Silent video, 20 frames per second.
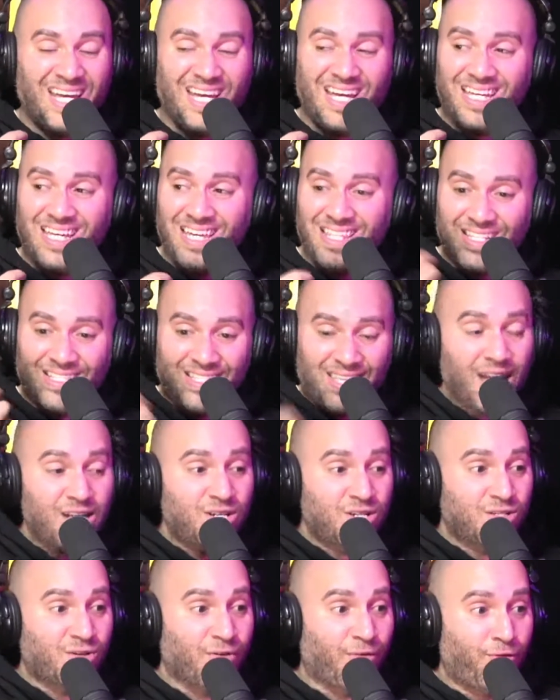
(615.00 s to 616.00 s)
yeah, the
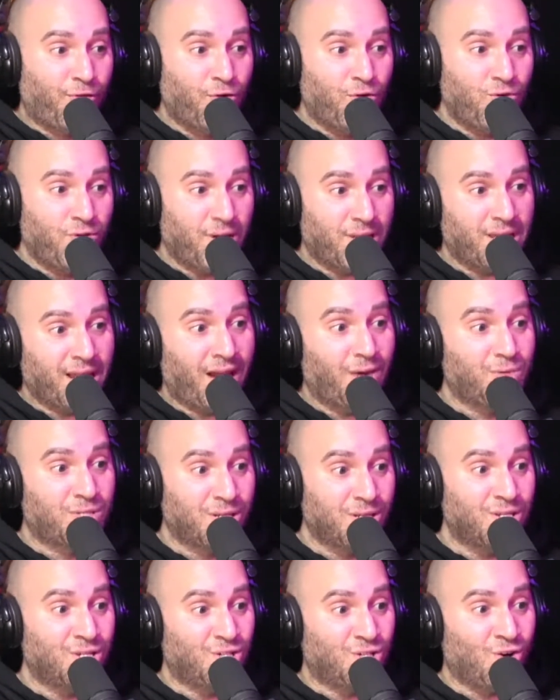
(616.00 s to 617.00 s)
textures of food. I was
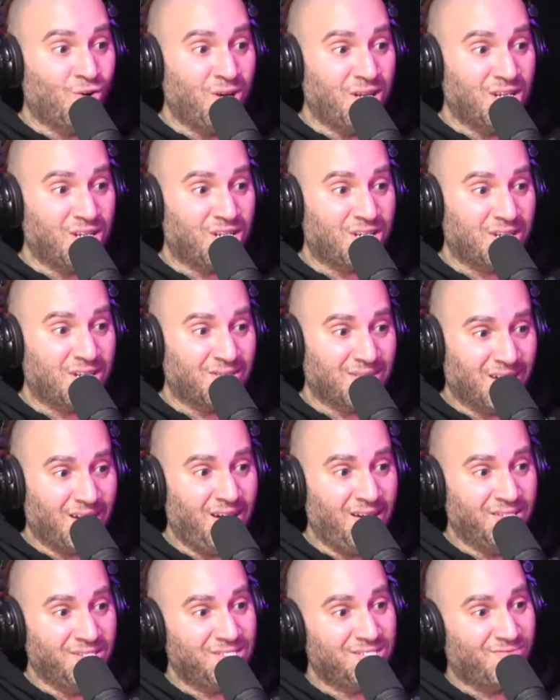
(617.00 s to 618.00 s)
still enjoying this shit. I was like,
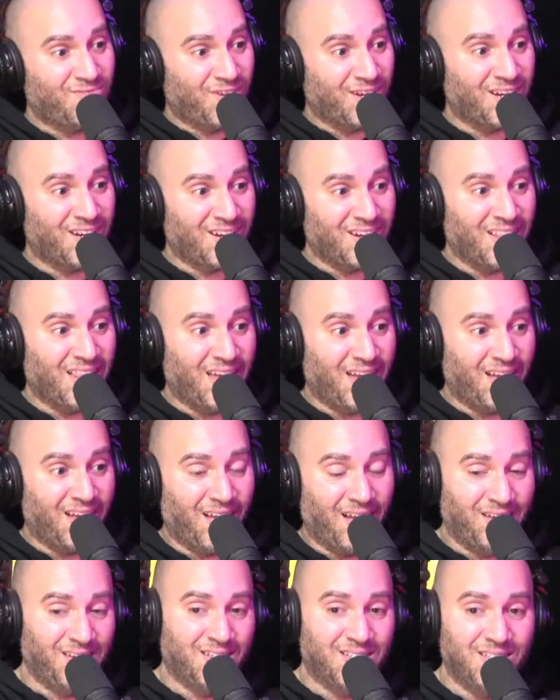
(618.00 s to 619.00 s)
oh, this is fucking like
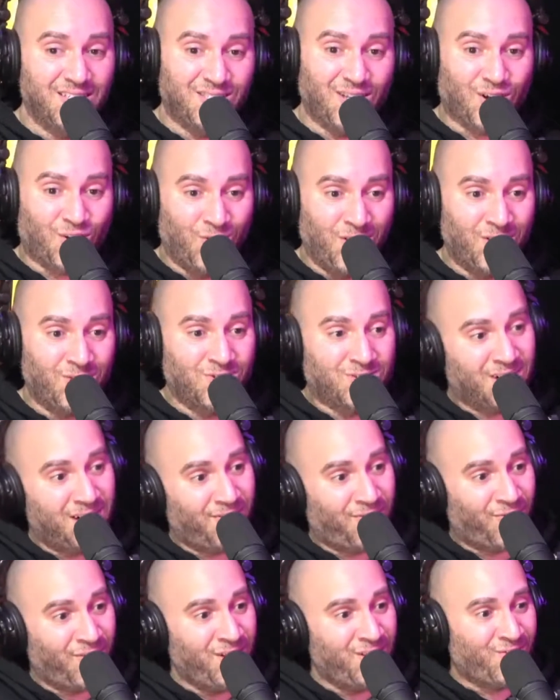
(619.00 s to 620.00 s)
it's a crinkle cut
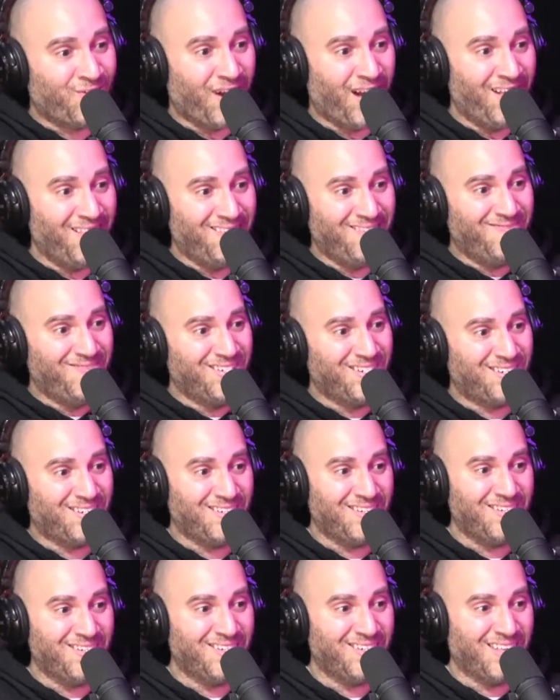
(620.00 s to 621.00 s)
French fry. I love this
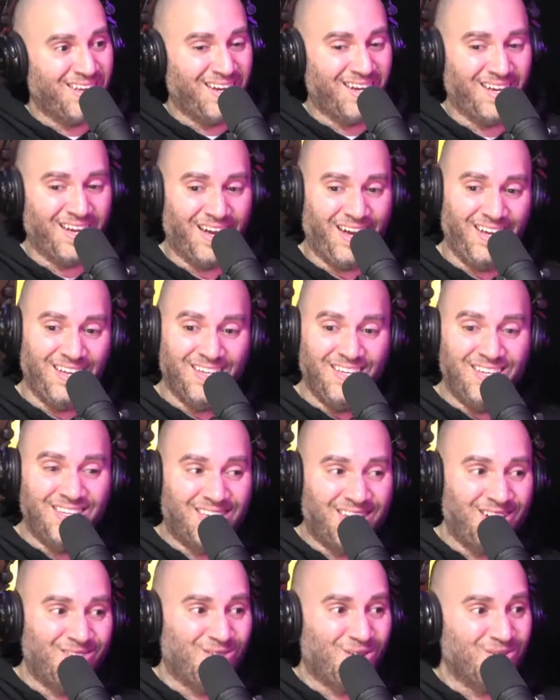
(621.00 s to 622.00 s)
shit. Like, I eat
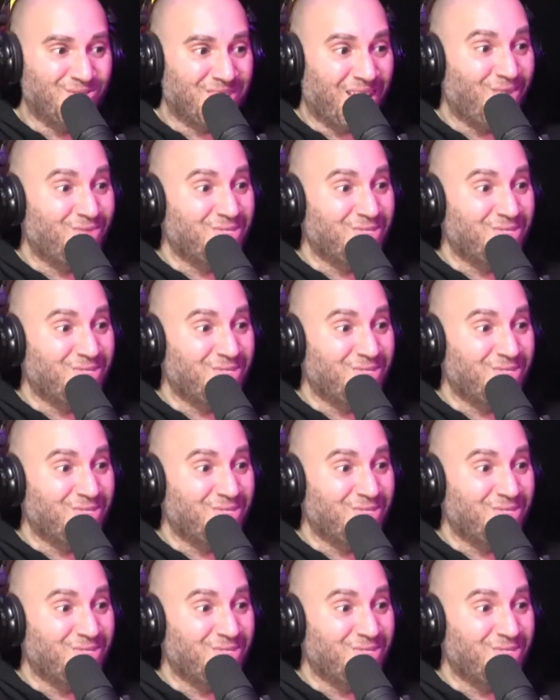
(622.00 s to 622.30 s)
gyros. I was